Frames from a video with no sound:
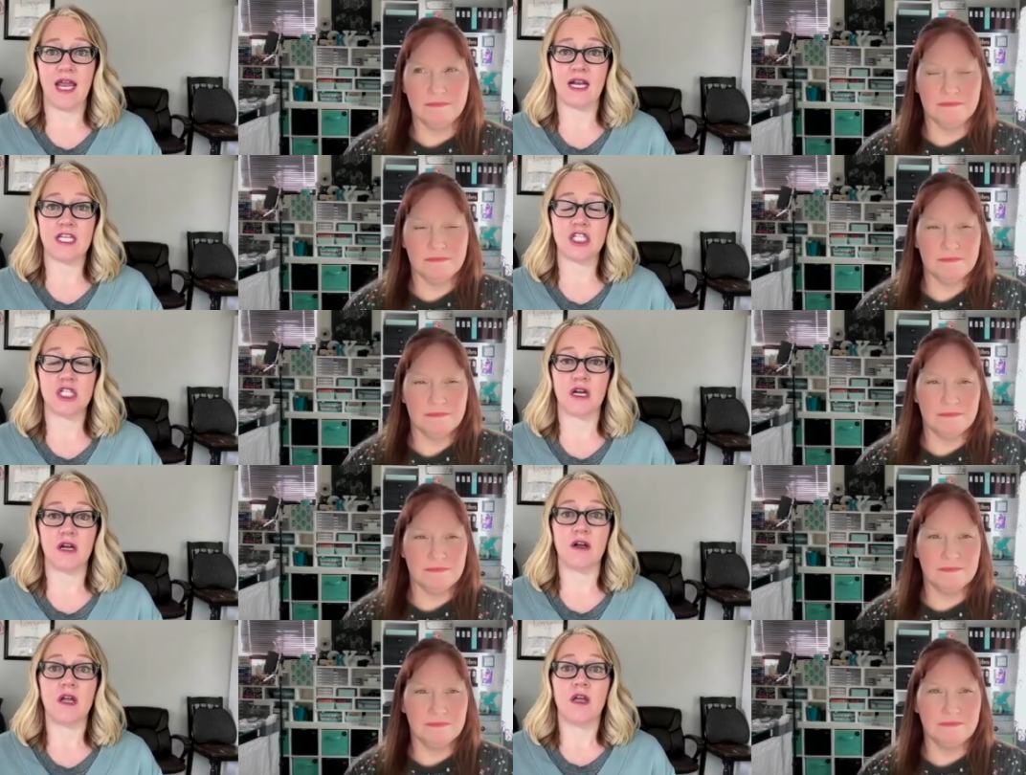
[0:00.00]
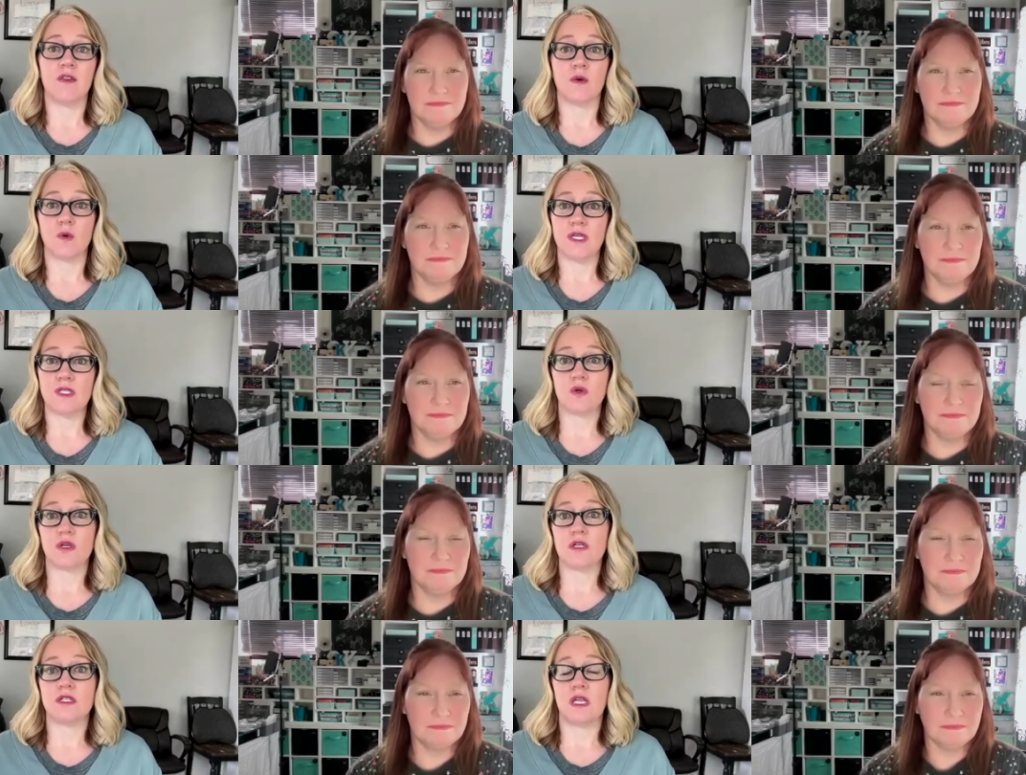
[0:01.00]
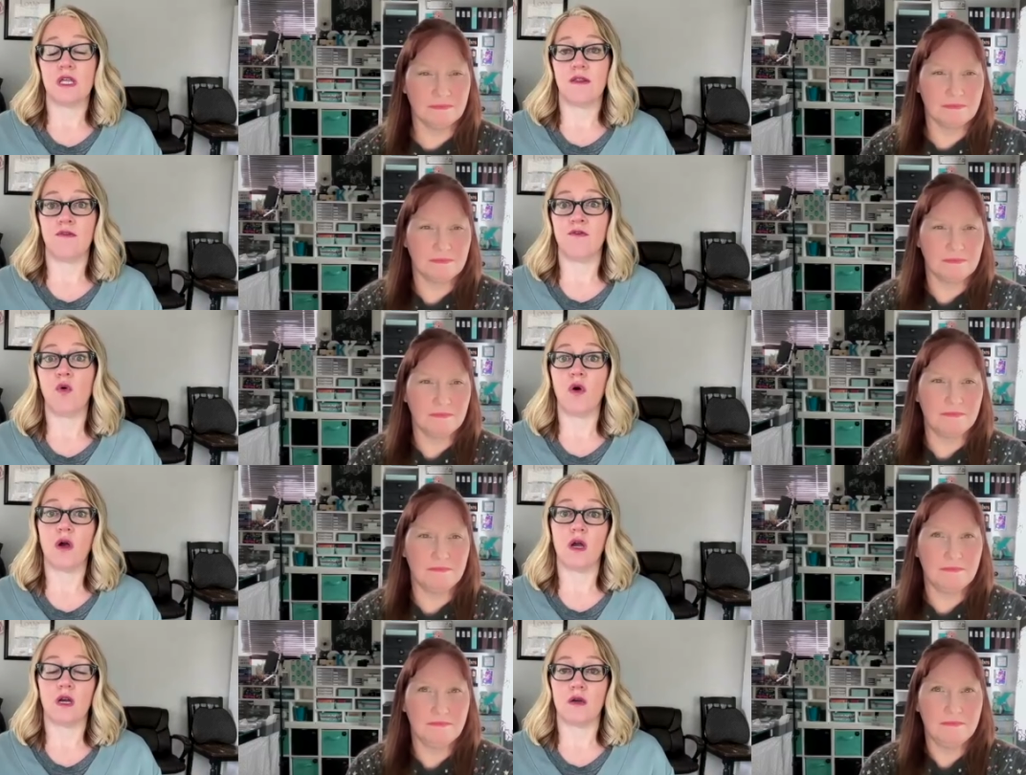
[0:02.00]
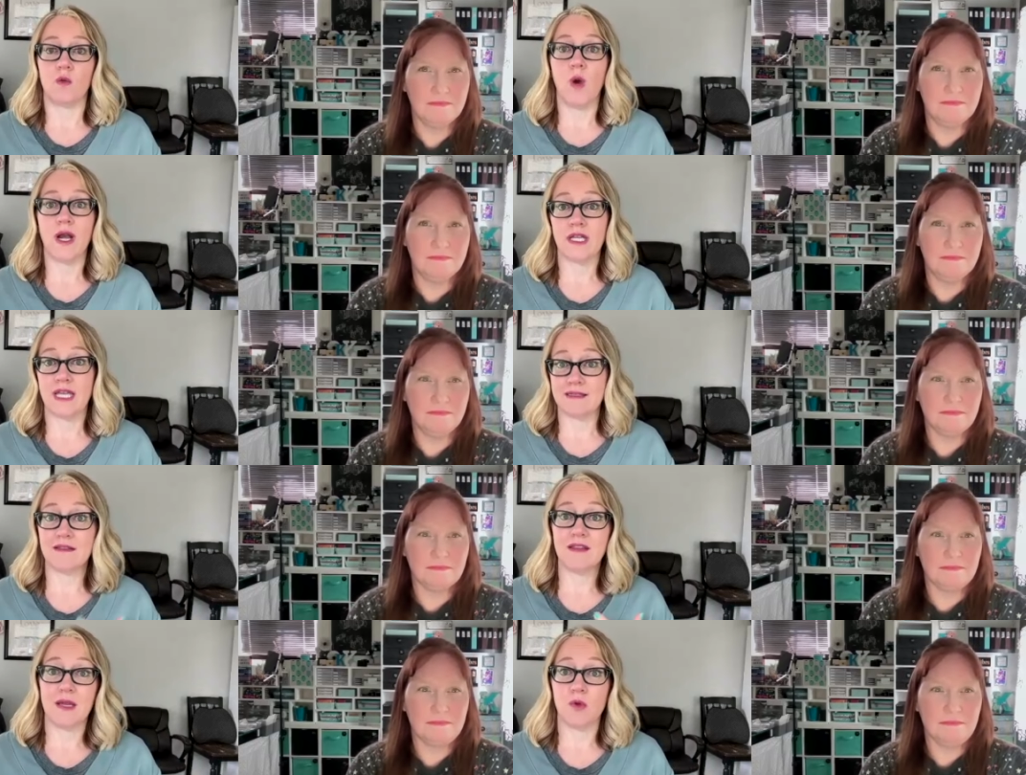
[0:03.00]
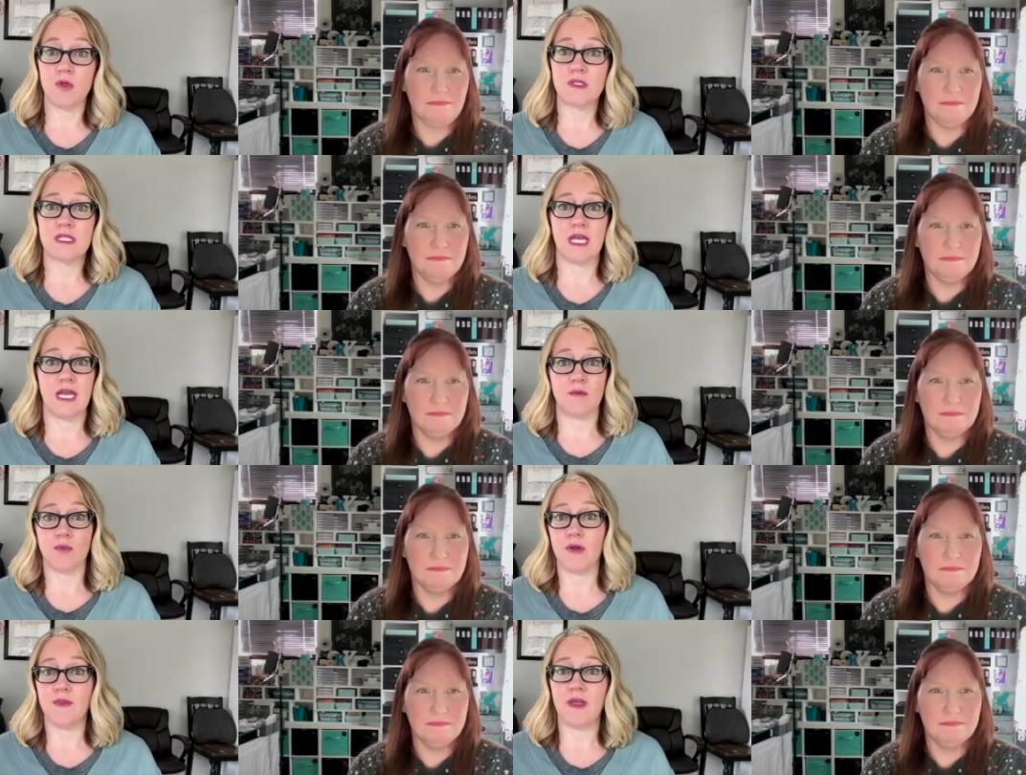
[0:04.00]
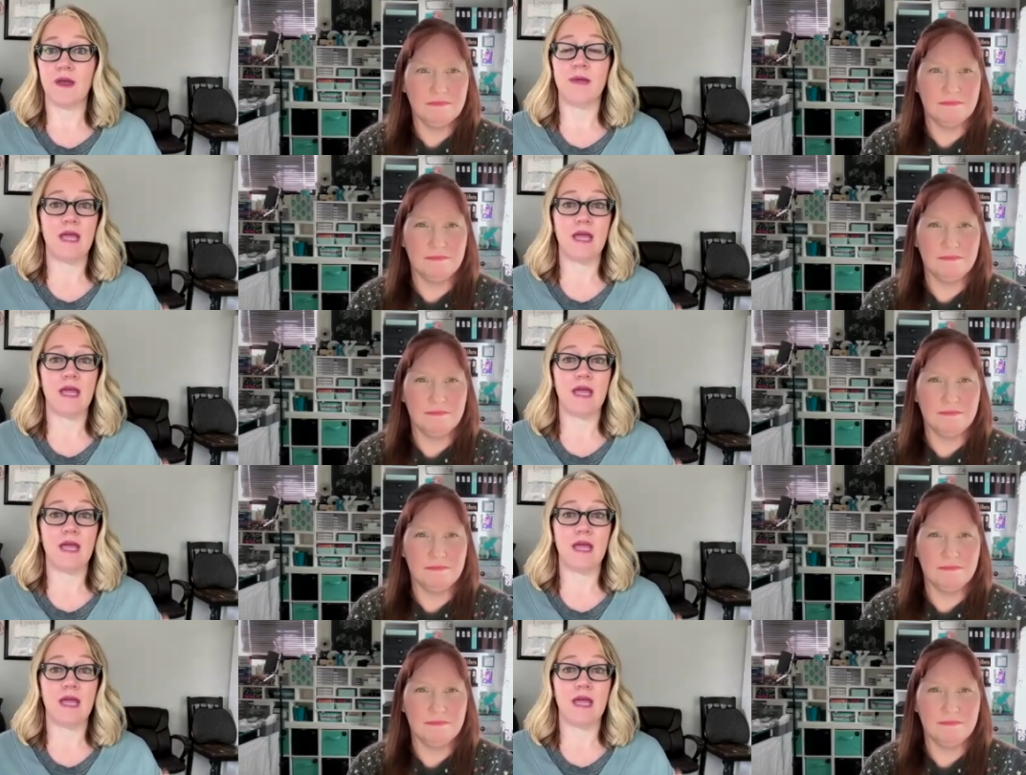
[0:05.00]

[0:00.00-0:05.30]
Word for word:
Speaker 1: And I share the resource for where to get the labels and print them.